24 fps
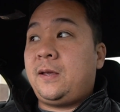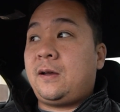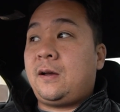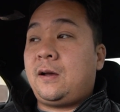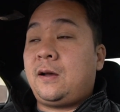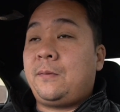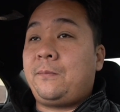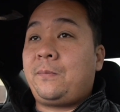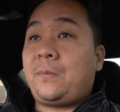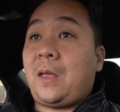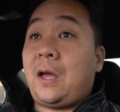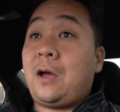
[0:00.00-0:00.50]

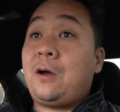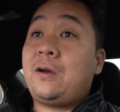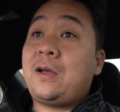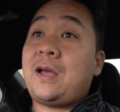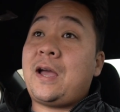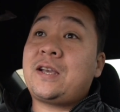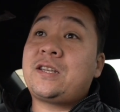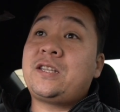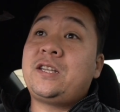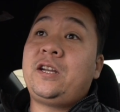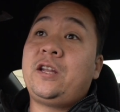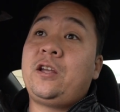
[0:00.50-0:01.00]
I
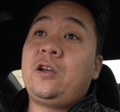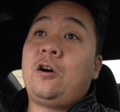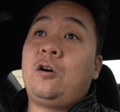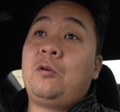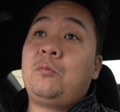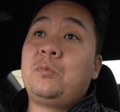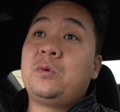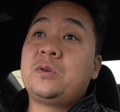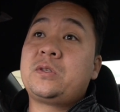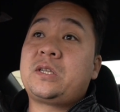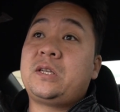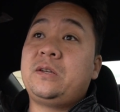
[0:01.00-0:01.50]
actually
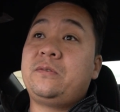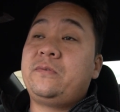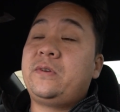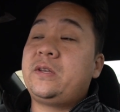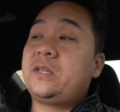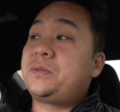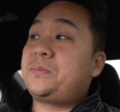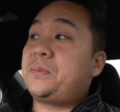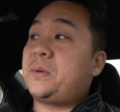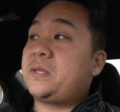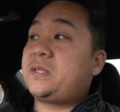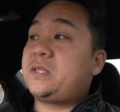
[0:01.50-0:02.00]
almost
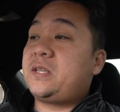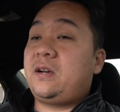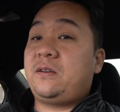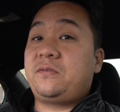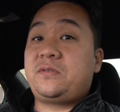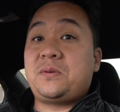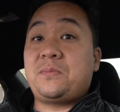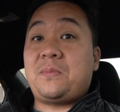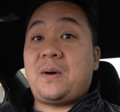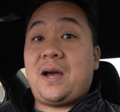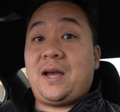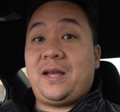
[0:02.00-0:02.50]
convinced myself
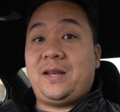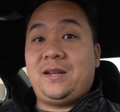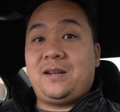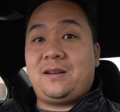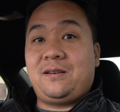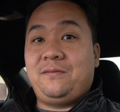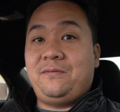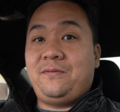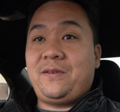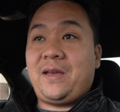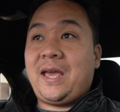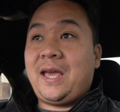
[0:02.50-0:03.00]
to buy
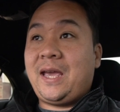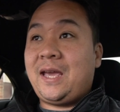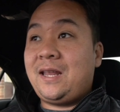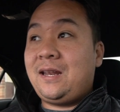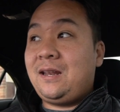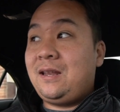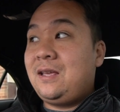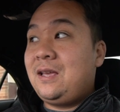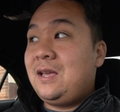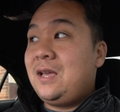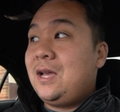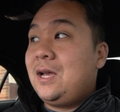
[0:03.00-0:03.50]
another van,